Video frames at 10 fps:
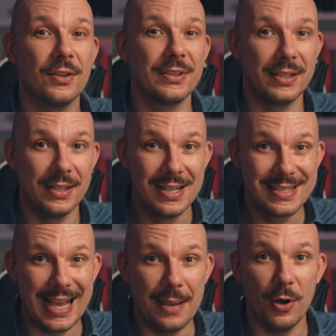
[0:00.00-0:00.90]
on the
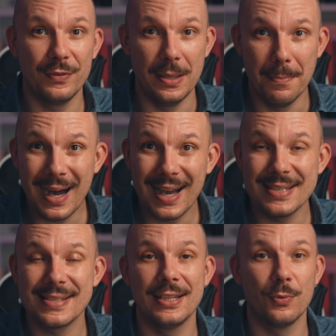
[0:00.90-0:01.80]
time of
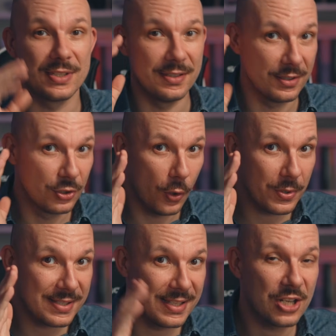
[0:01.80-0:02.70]
demise. It was in the
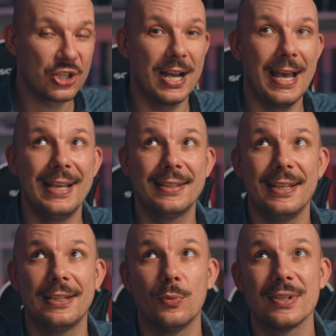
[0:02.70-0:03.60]
Taurus Dasha, and
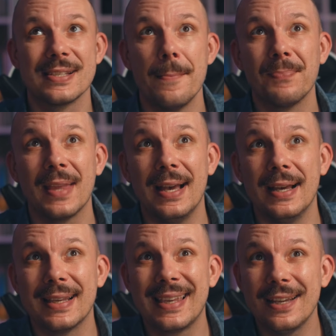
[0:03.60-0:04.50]
it was
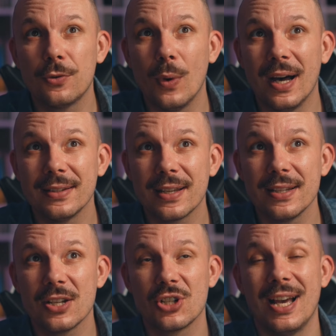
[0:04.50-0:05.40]
Ketu Antar
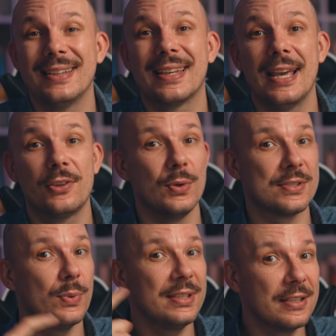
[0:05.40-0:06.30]
Dasha, and Ketu
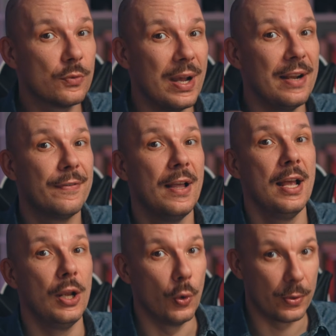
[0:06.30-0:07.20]
is with the 12th
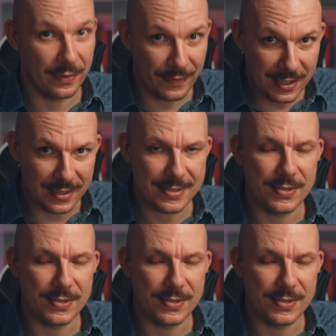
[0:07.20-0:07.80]
Lord Venus.